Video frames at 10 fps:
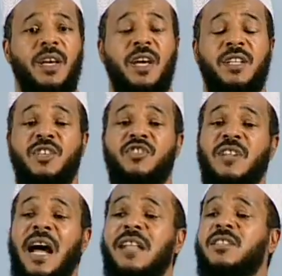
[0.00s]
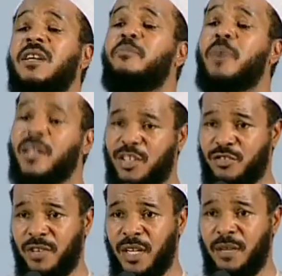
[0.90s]
it is not
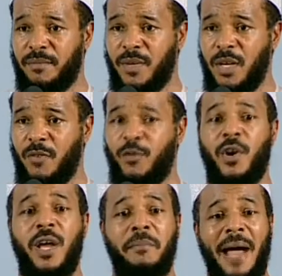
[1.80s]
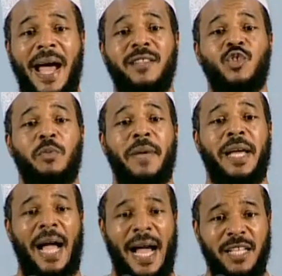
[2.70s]
compulsory for a man to make
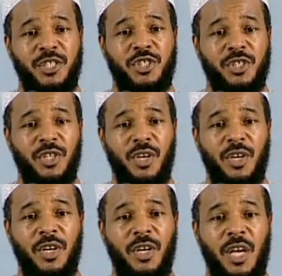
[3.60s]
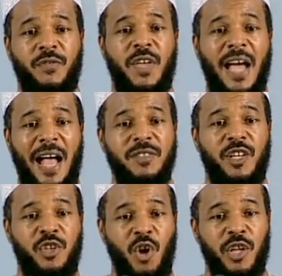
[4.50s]
Hajj if he has
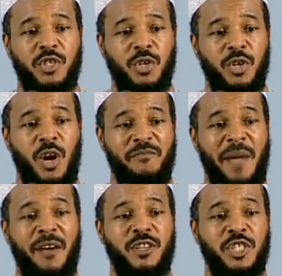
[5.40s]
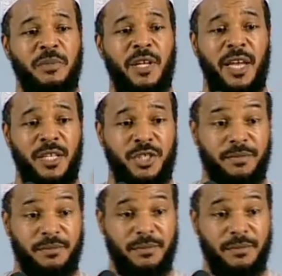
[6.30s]
a daughter of marriageable age.